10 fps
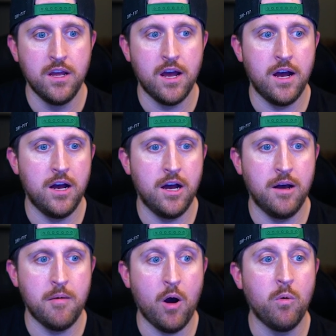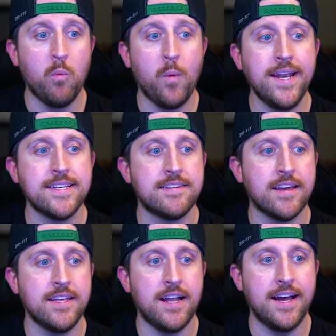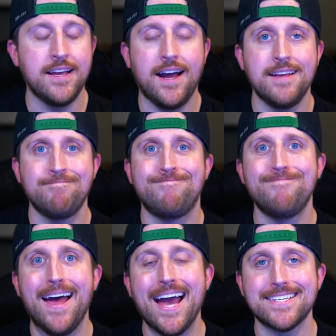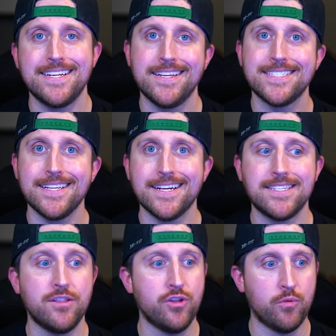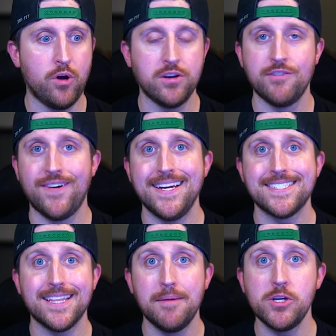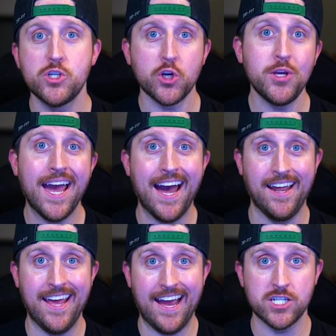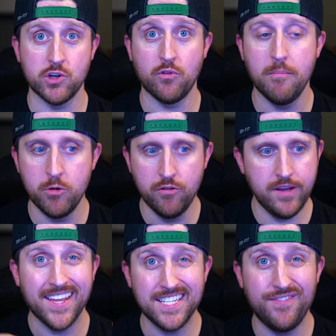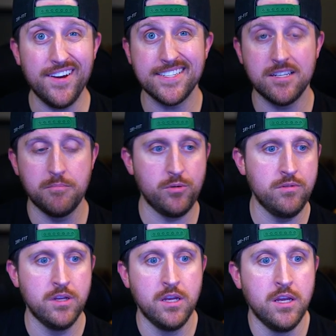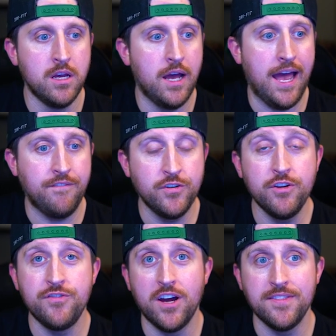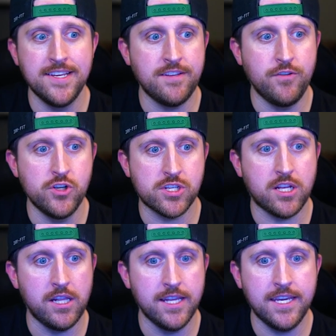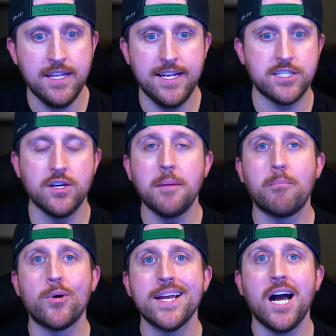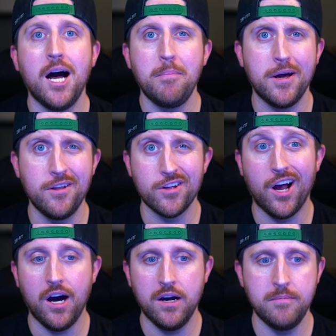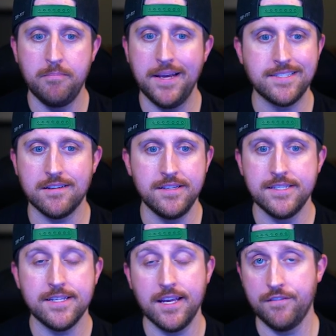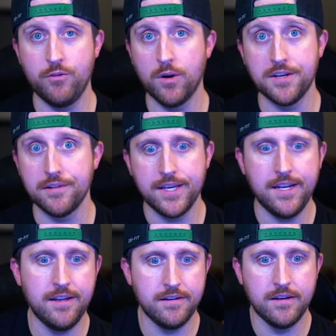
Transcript: Uh, oh, wait a second. I, I accidentally selected the wrong device. Let me show you how to actually remove it. It's very simple. After you've done this, if you just click it, it's going to bring up another HUD basically saying if you want to delete it